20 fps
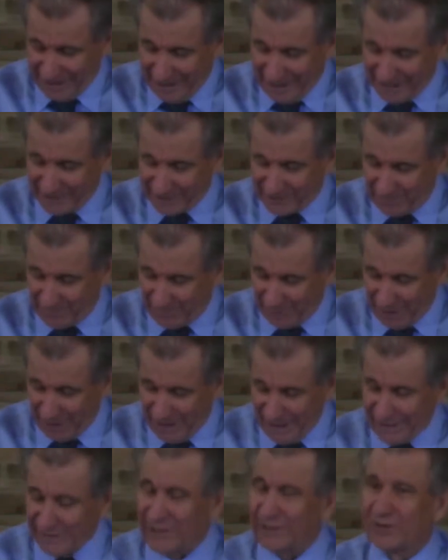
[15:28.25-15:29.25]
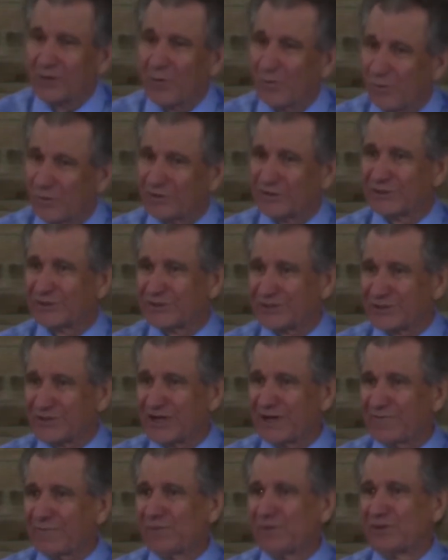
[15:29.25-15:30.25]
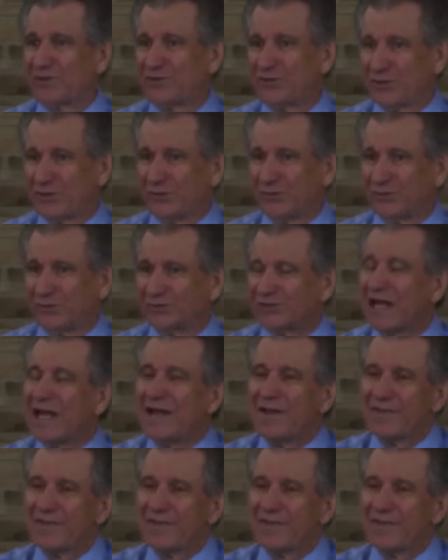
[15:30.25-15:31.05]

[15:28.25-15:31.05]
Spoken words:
As a bride adorns herself with jewels,